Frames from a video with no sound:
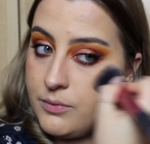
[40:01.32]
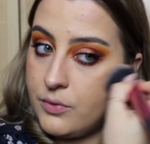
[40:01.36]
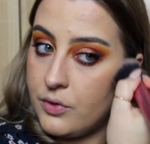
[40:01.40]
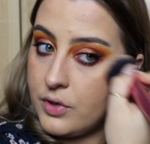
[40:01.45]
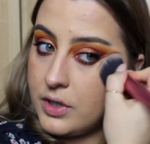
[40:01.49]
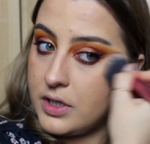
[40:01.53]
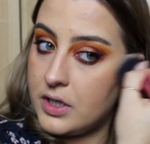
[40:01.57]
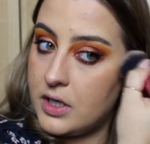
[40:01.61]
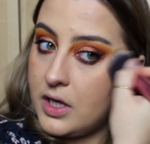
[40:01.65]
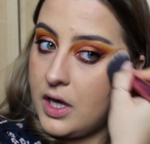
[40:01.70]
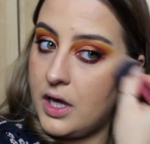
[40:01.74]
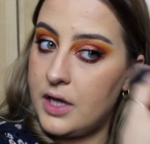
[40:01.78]

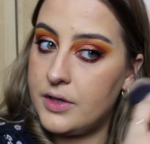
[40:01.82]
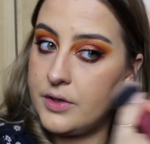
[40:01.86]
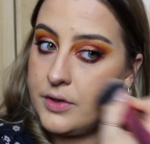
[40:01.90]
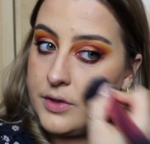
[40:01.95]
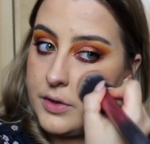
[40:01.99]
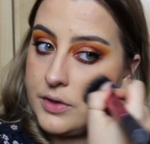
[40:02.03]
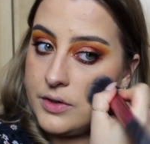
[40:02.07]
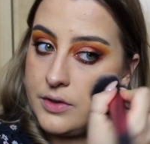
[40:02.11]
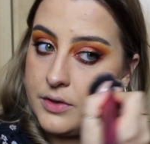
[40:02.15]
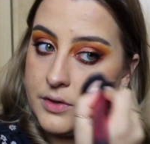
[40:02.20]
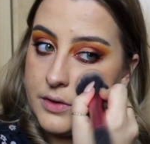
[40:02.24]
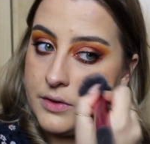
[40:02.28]
more
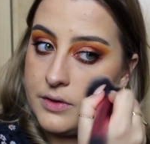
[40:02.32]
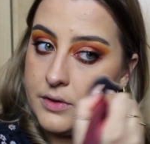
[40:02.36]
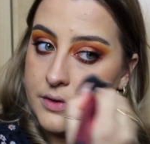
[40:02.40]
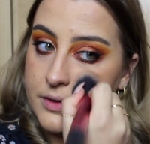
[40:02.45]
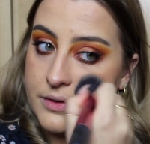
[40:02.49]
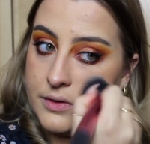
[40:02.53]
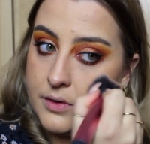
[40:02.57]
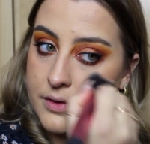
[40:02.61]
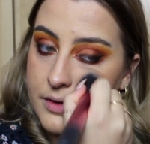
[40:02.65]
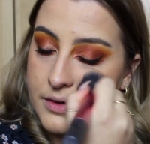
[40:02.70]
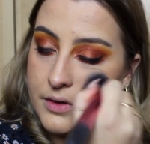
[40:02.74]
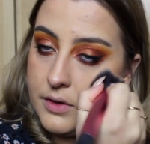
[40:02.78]
color
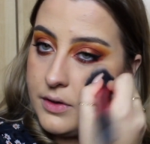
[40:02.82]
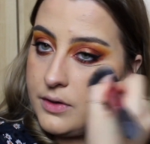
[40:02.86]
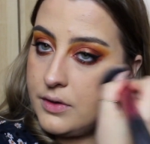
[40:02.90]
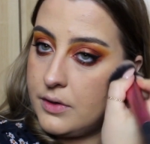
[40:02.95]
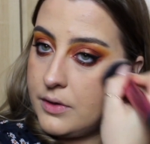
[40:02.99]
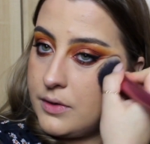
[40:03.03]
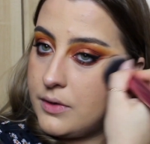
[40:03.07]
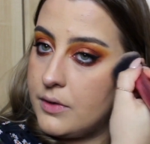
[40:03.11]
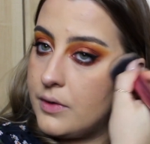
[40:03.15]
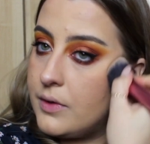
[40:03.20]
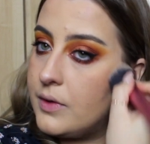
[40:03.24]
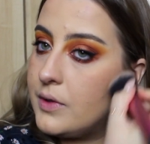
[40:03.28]

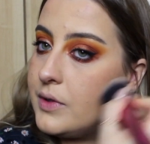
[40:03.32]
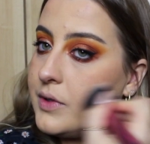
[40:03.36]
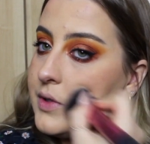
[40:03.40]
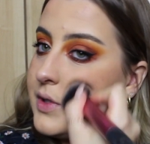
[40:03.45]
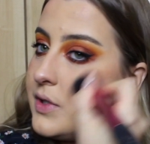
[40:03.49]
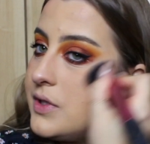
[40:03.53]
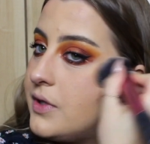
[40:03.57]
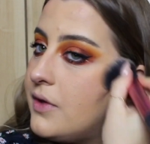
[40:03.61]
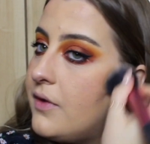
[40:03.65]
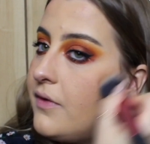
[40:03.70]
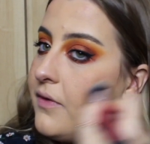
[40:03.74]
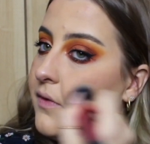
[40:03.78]
to
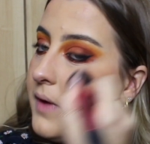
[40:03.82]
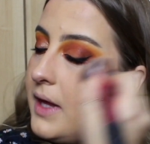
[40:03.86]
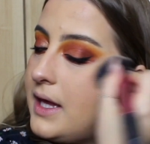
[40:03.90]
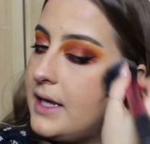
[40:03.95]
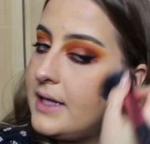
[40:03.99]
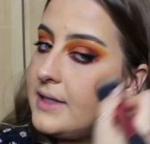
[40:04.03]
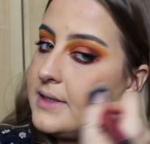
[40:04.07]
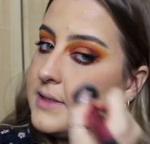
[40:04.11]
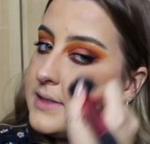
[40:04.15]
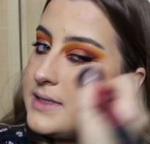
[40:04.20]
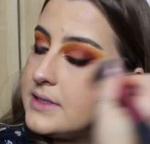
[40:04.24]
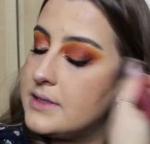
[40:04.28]
the
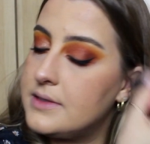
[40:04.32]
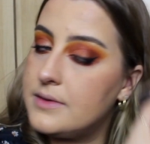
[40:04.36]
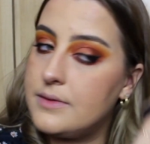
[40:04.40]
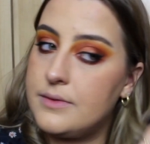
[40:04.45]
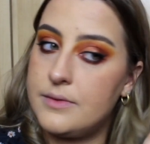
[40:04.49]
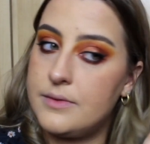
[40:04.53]
face.